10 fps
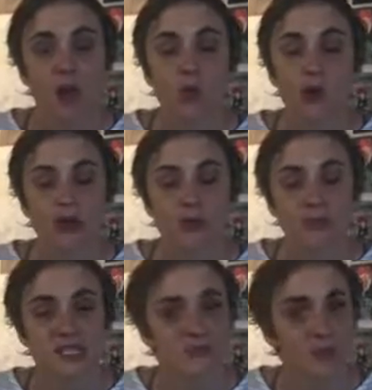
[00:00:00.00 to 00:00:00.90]
Welcome,
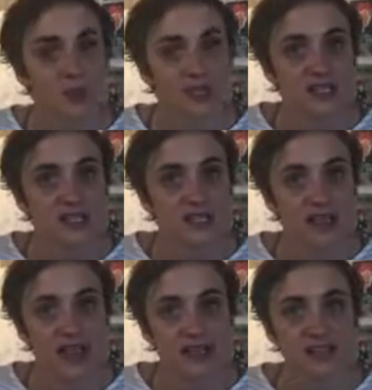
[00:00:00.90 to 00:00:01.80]
Miss McWiggins'
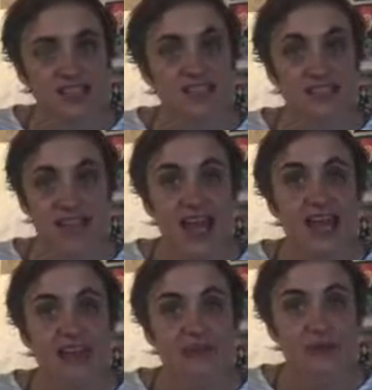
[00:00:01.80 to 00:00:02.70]
class.
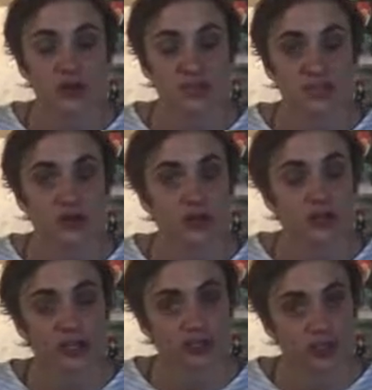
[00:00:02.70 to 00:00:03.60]
Today, the first thing you're
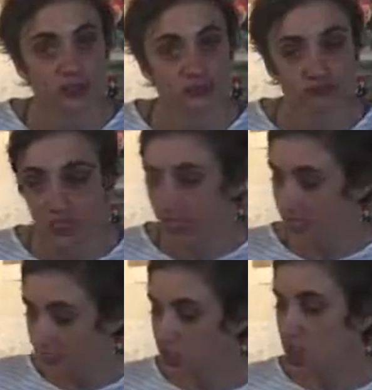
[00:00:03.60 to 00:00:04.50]
going to do
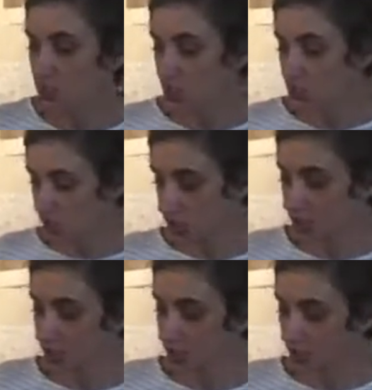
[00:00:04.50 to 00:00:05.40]

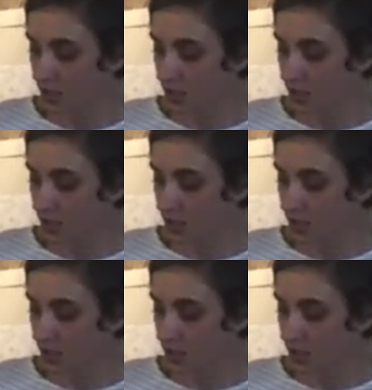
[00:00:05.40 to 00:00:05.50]
is